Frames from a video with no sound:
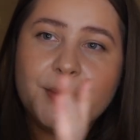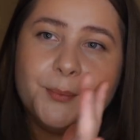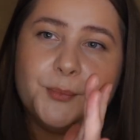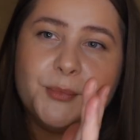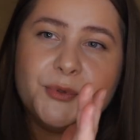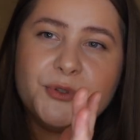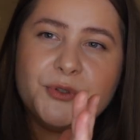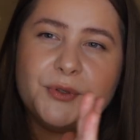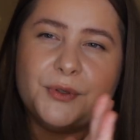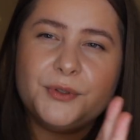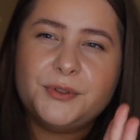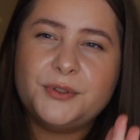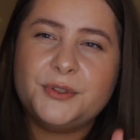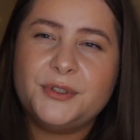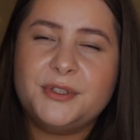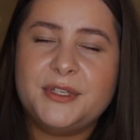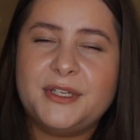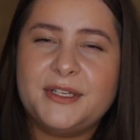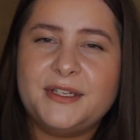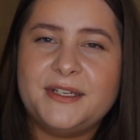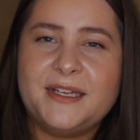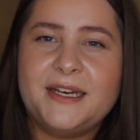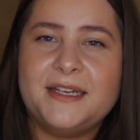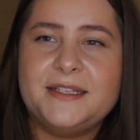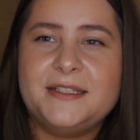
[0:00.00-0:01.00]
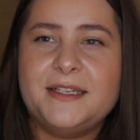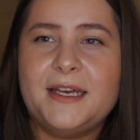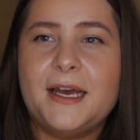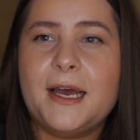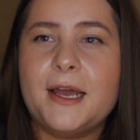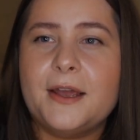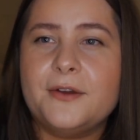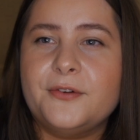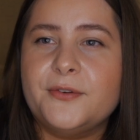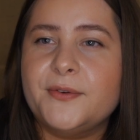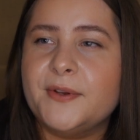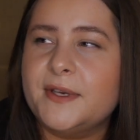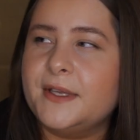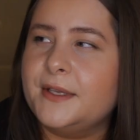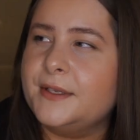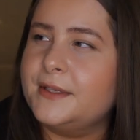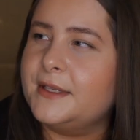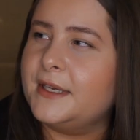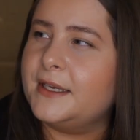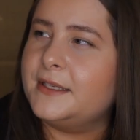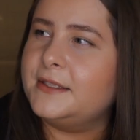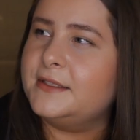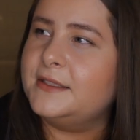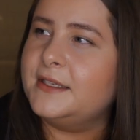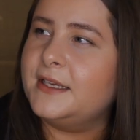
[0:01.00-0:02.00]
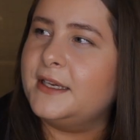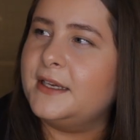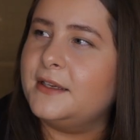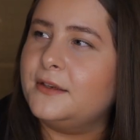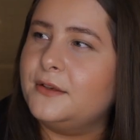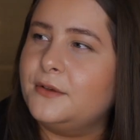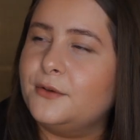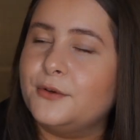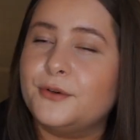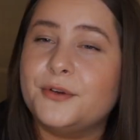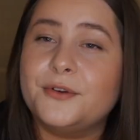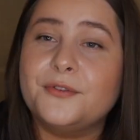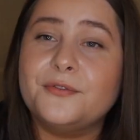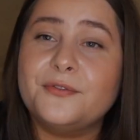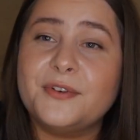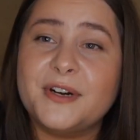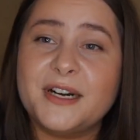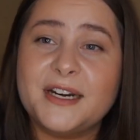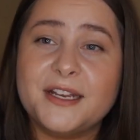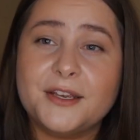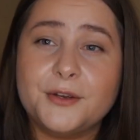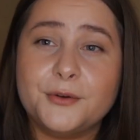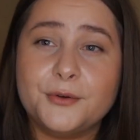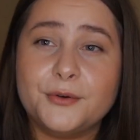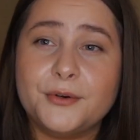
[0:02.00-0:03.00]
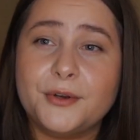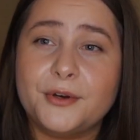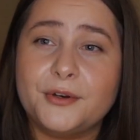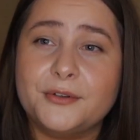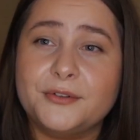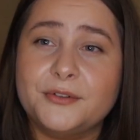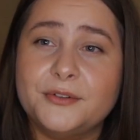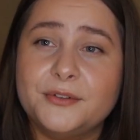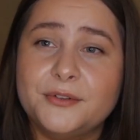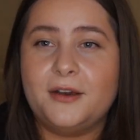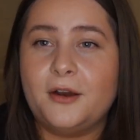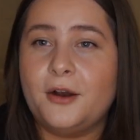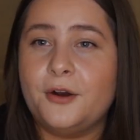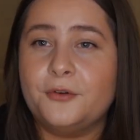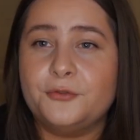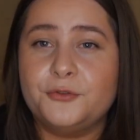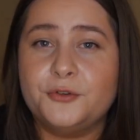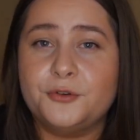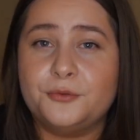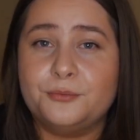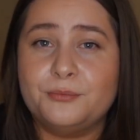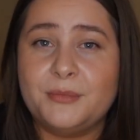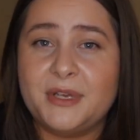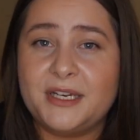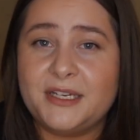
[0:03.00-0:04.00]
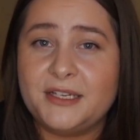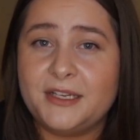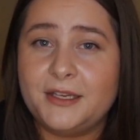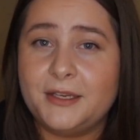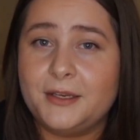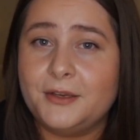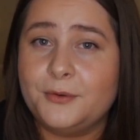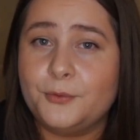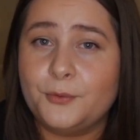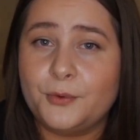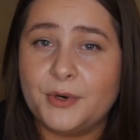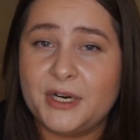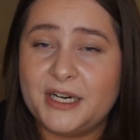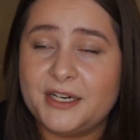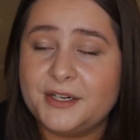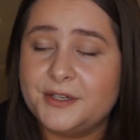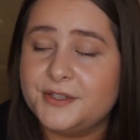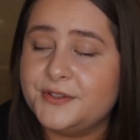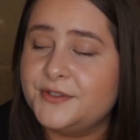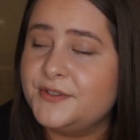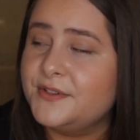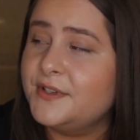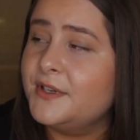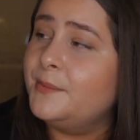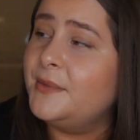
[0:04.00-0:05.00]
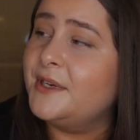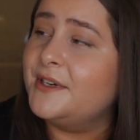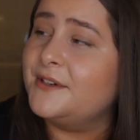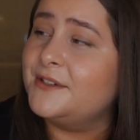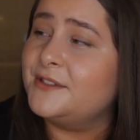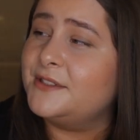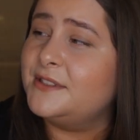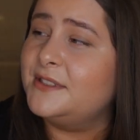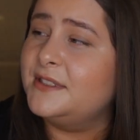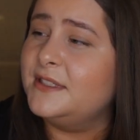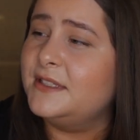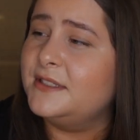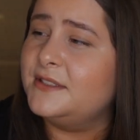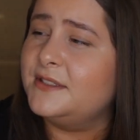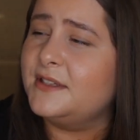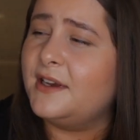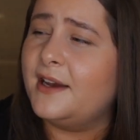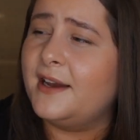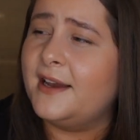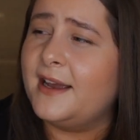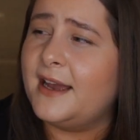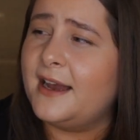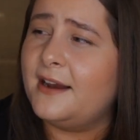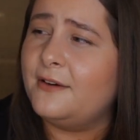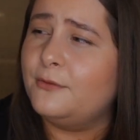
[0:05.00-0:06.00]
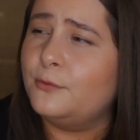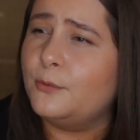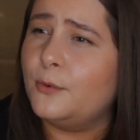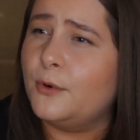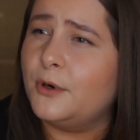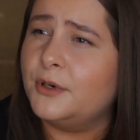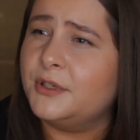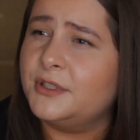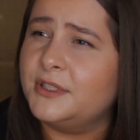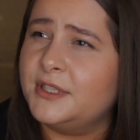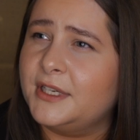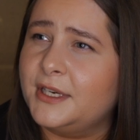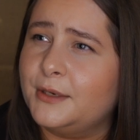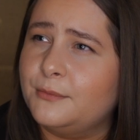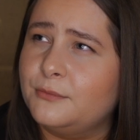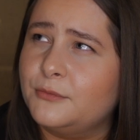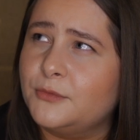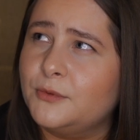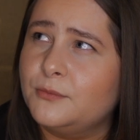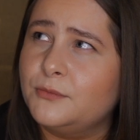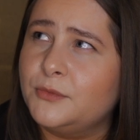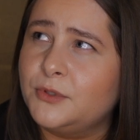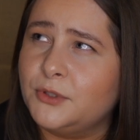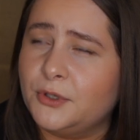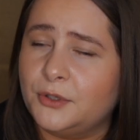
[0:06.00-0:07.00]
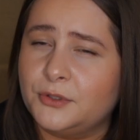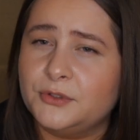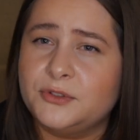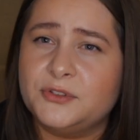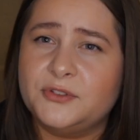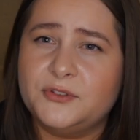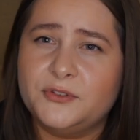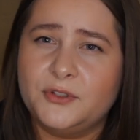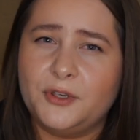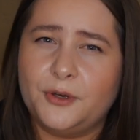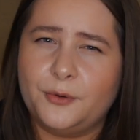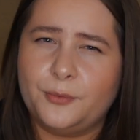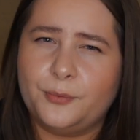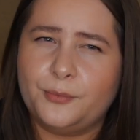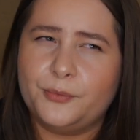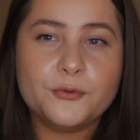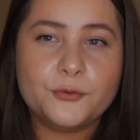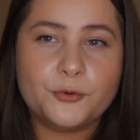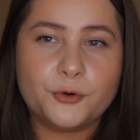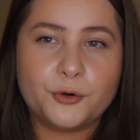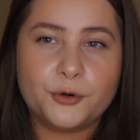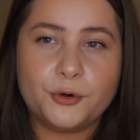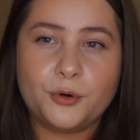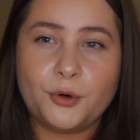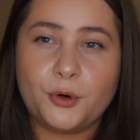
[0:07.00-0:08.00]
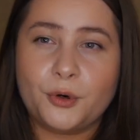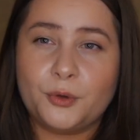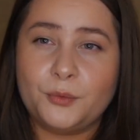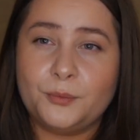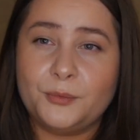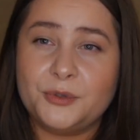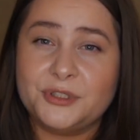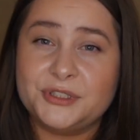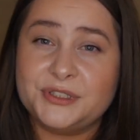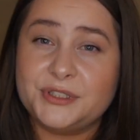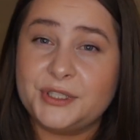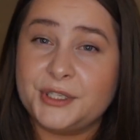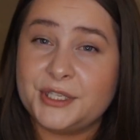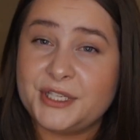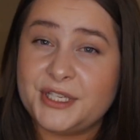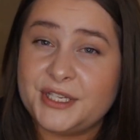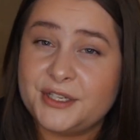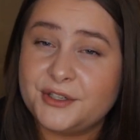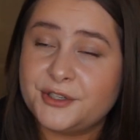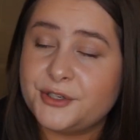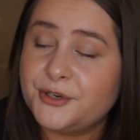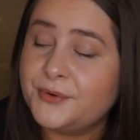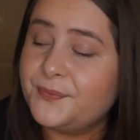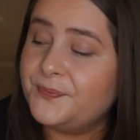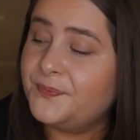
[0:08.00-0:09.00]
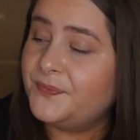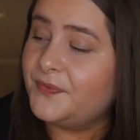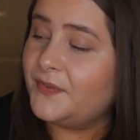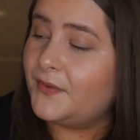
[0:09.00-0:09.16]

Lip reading: But other than that, I feel that they look very good on after many wears, because these, I have worn them non-stop for almost a year.